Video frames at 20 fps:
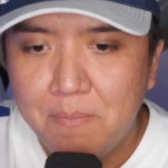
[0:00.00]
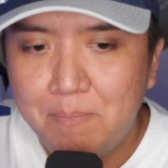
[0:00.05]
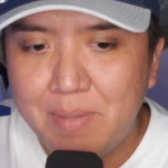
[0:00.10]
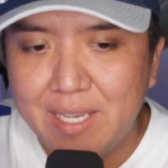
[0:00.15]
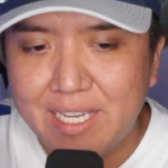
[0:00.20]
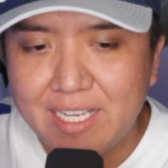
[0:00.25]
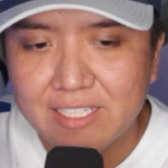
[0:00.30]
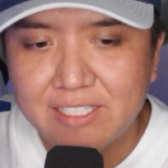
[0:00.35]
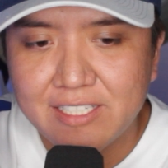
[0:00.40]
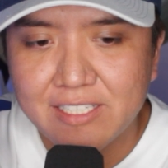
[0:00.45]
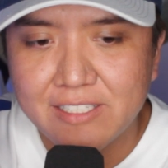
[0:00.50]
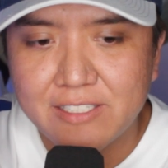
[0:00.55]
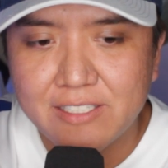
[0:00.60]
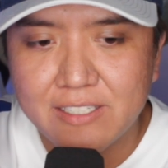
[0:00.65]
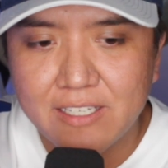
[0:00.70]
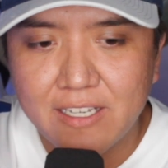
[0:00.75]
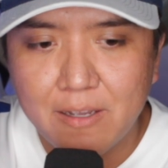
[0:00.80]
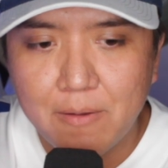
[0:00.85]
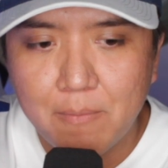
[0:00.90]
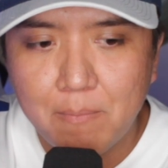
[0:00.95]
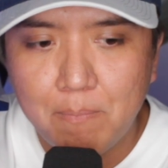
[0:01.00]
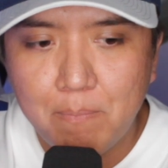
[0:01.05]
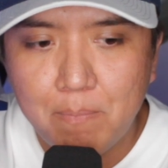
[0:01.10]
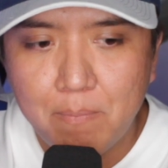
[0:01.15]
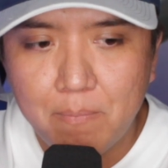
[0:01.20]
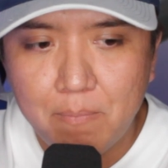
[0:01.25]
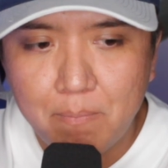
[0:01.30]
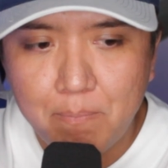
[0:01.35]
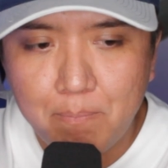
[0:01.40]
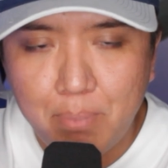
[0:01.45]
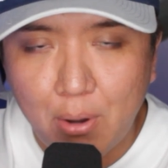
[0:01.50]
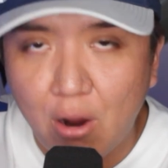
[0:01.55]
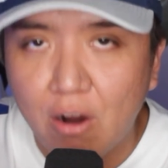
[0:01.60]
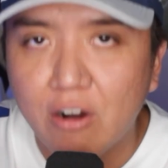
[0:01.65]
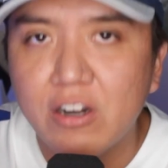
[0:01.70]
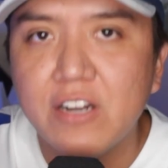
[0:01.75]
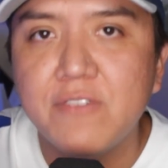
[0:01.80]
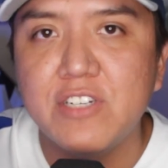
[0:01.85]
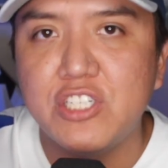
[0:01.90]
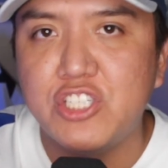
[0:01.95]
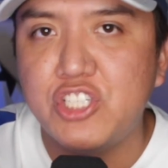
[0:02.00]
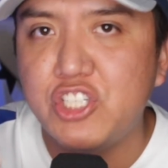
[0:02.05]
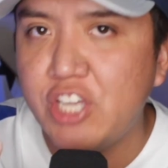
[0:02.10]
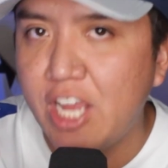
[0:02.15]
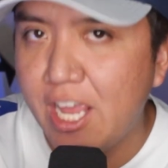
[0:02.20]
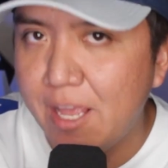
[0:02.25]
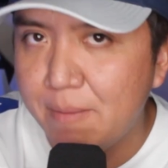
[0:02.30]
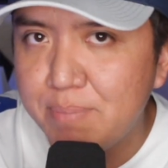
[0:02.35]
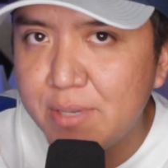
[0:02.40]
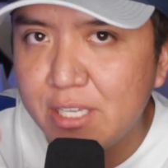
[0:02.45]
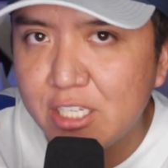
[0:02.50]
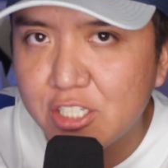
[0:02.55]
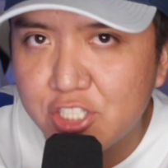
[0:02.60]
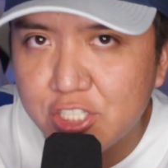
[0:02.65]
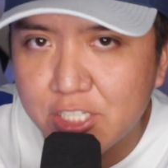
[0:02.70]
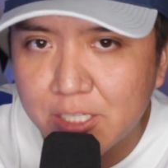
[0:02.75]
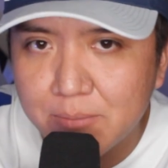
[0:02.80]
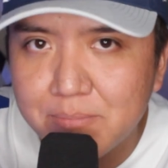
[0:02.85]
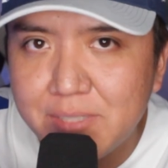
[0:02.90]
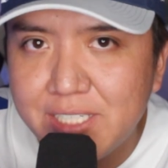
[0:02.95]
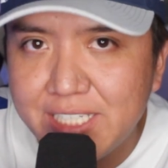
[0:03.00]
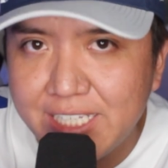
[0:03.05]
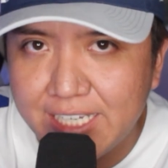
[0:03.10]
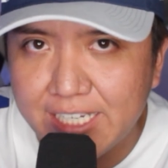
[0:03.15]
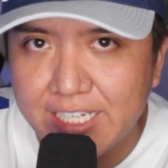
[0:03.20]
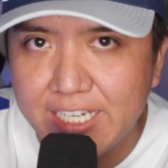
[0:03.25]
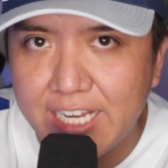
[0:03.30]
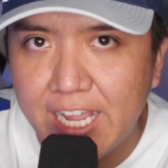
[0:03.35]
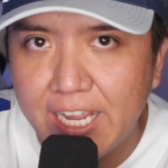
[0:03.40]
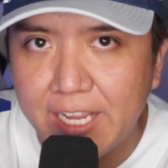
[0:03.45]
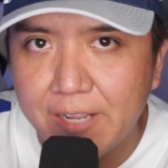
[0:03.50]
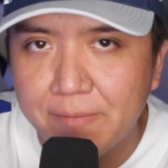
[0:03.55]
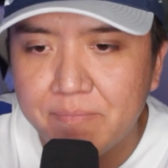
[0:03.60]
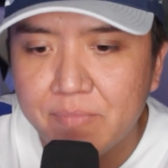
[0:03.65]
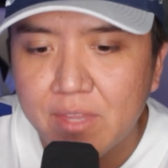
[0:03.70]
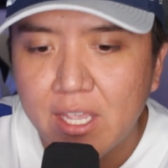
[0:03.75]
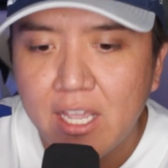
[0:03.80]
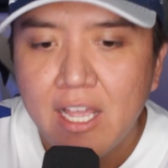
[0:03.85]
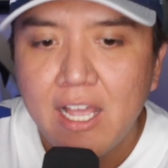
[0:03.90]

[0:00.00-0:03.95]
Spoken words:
because it's part of a championship DNA.